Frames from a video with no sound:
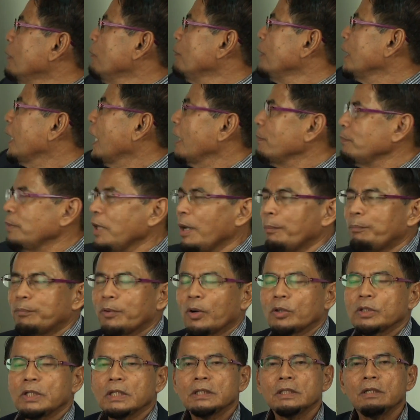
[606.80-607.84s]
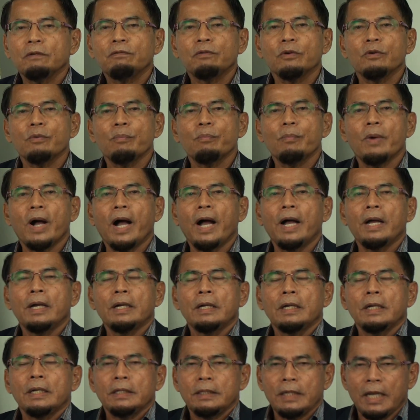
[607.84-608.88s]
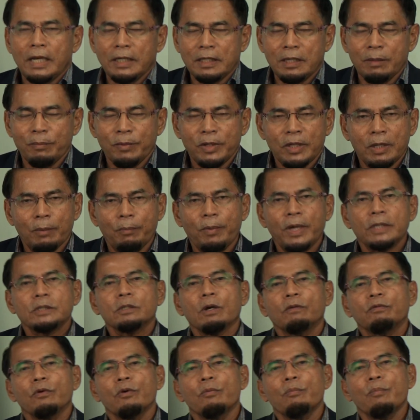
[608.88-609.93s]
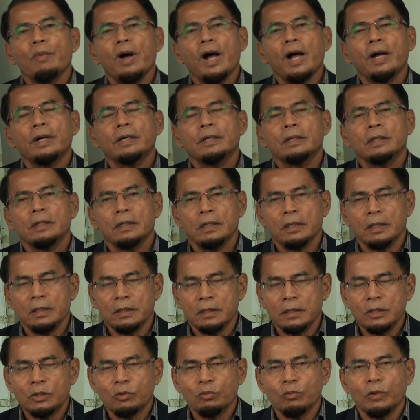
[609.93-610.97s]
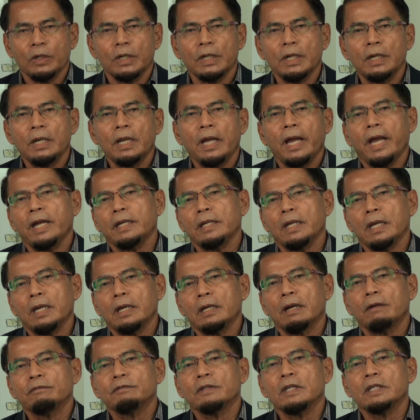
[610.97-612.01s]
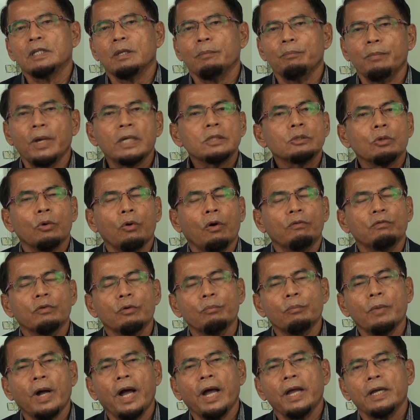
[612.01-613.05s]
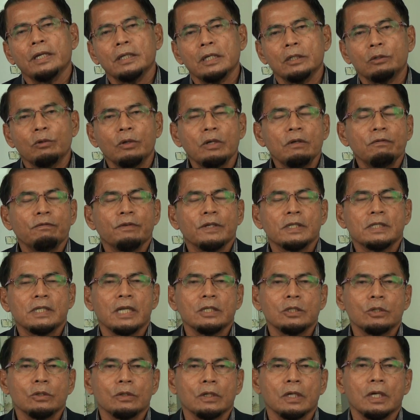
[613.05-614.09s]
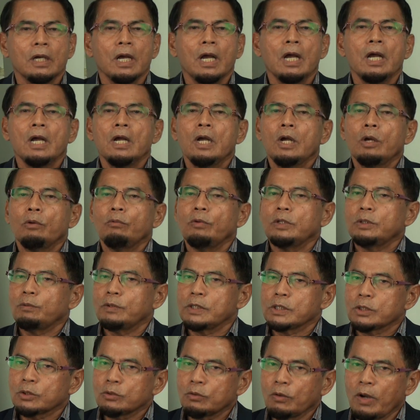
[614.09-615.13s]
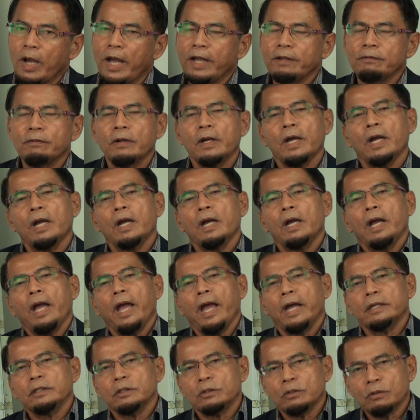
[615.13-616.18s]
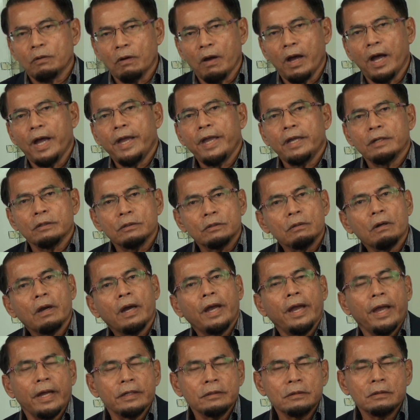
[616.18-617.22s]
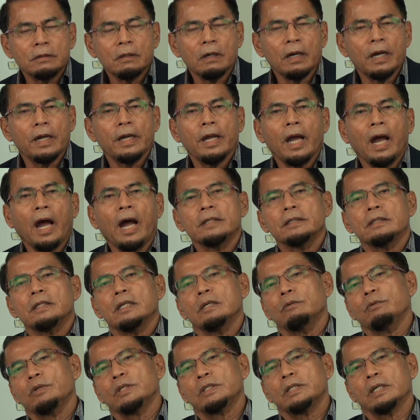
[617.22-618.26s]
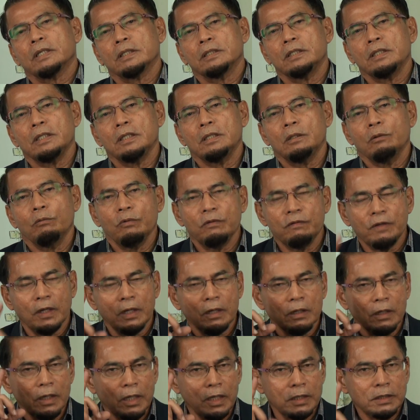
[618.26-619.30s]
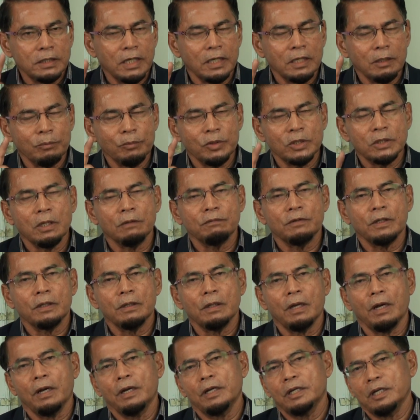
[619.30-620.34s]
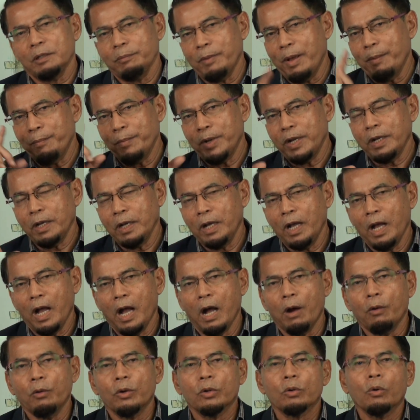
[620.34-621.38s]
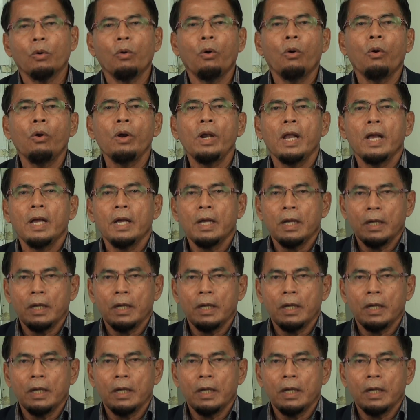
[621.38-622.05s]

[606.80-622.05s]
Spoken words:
we can be a productive ummah that can be the best of ummah in this world, and in hereafter the best of ummah in the 21st century, which will strive and try and try and try until we succeed with the grace and the mercy of Allah. Remember, our role,